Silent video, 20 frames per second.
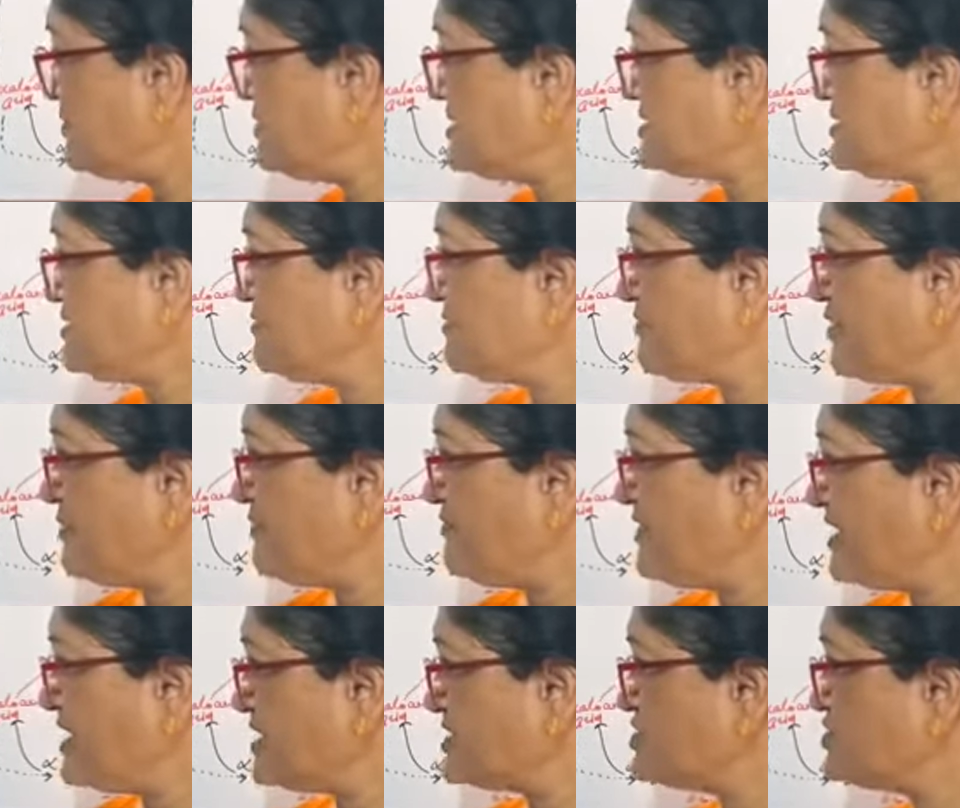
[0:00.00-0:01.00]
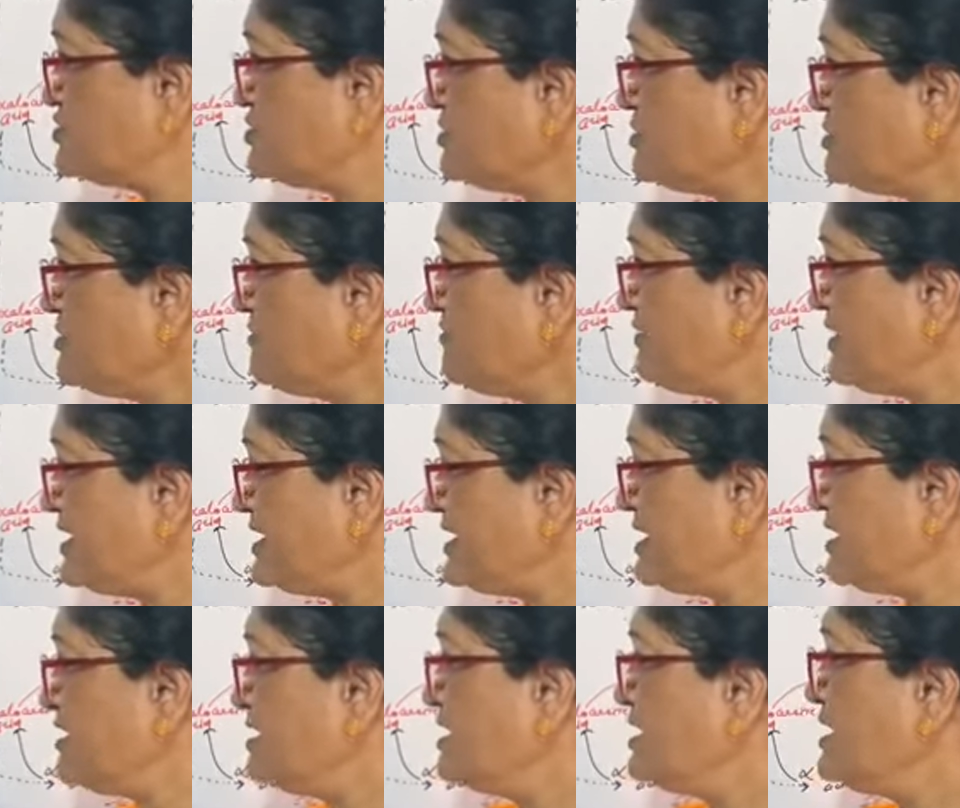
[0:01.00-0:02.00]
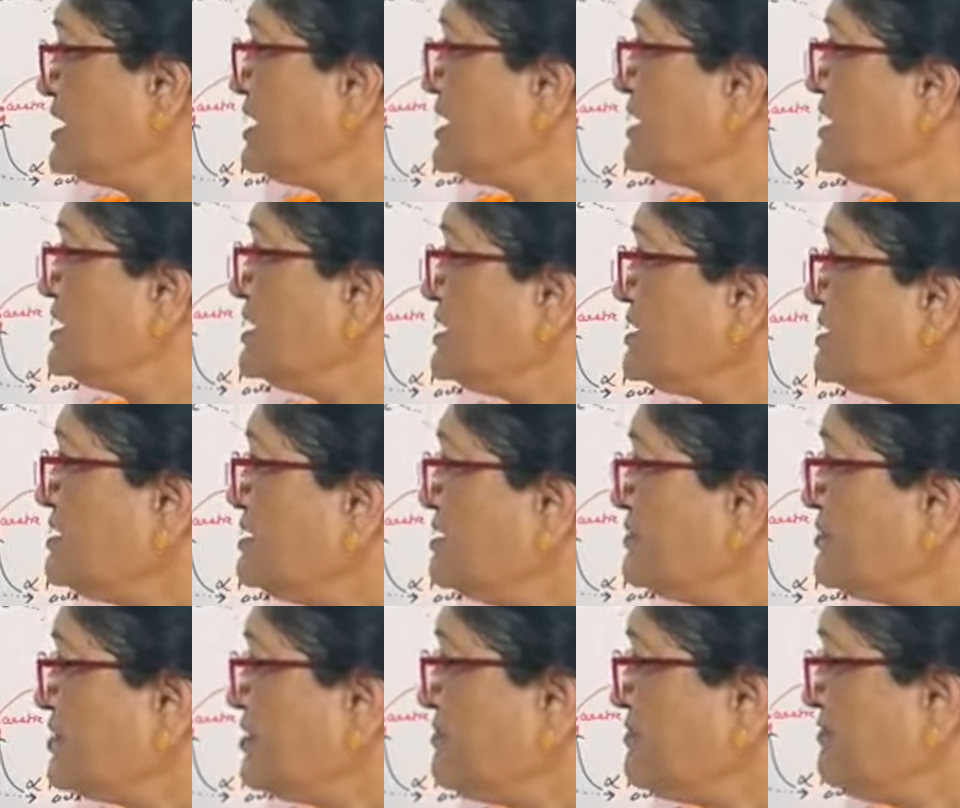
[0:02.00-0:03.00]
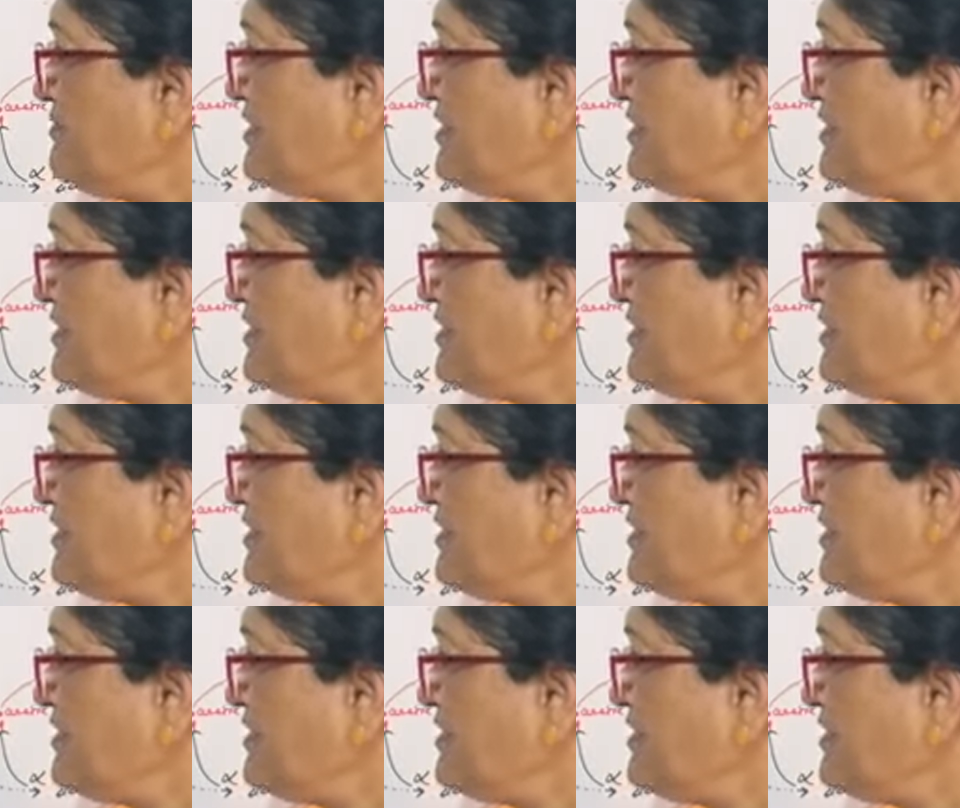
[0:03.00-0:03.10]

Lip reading: means from ferrous to ferric. Here from